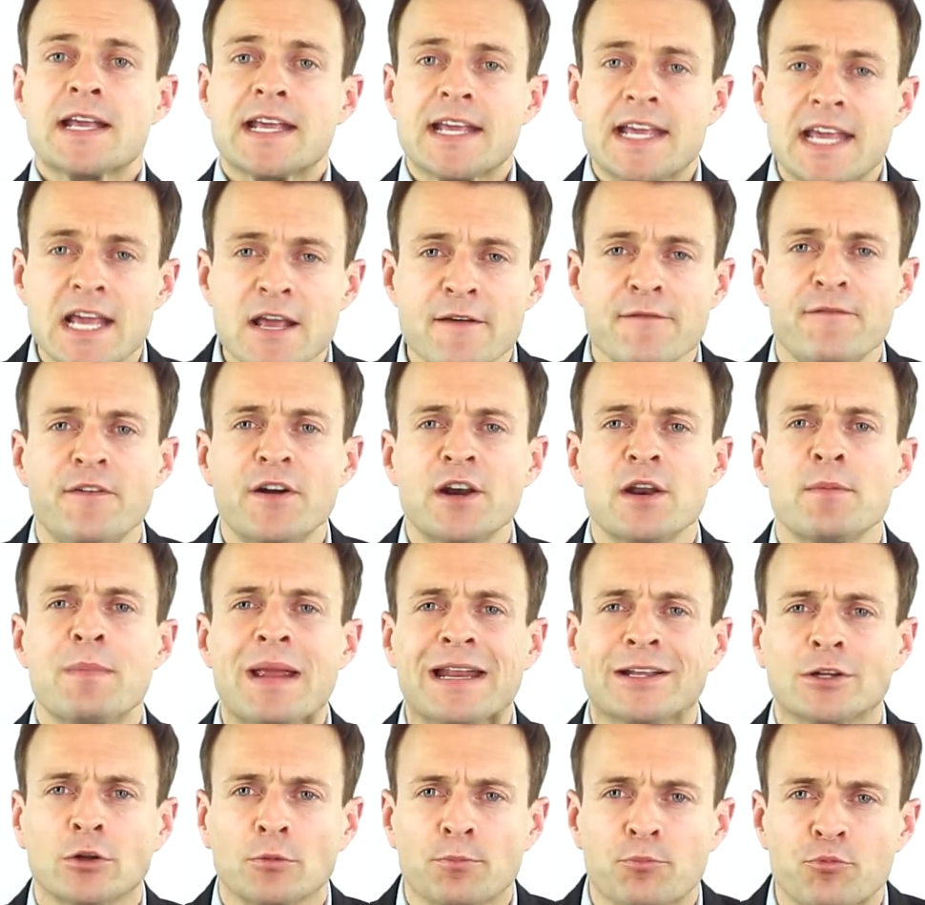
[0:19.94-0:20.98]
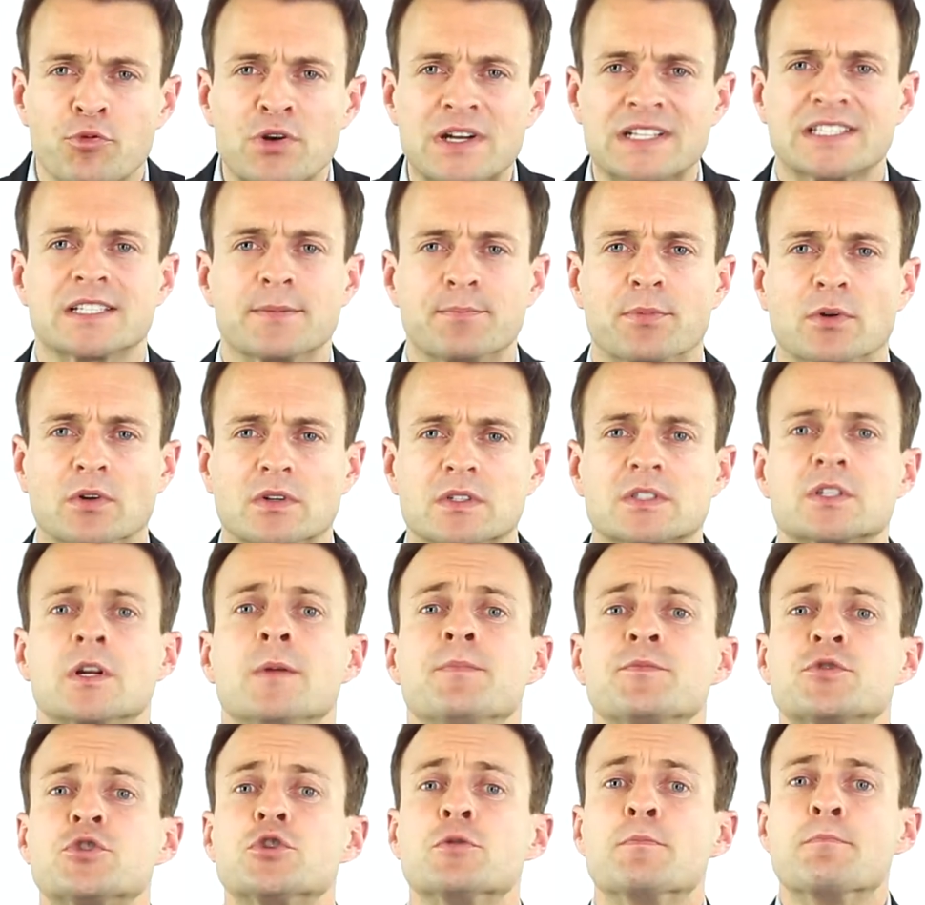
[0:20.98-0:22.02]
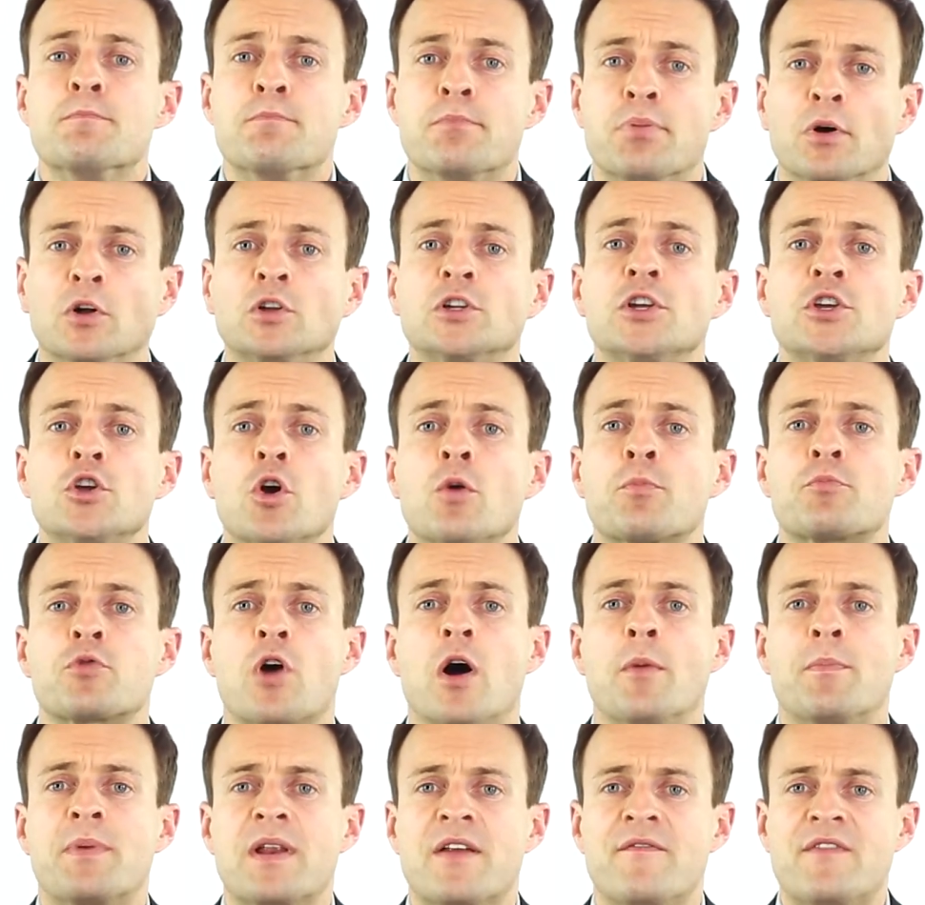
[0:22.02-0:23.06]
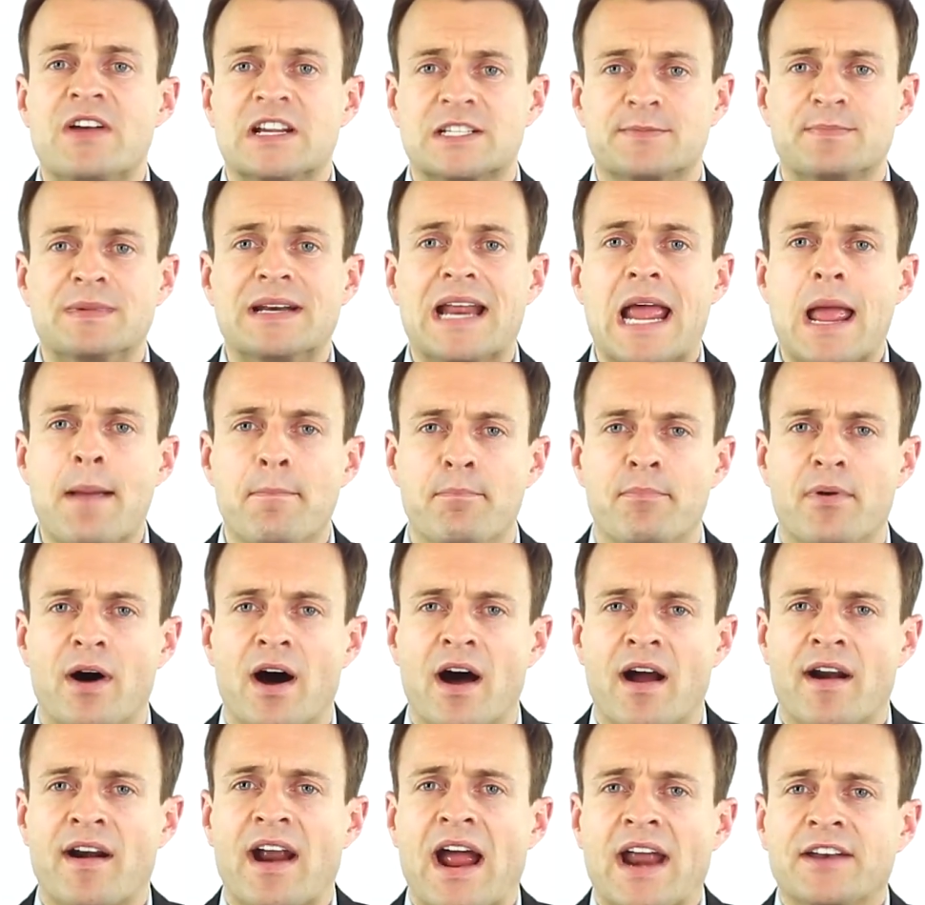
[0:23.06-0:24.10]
key fundamental principles to building your property investment empire.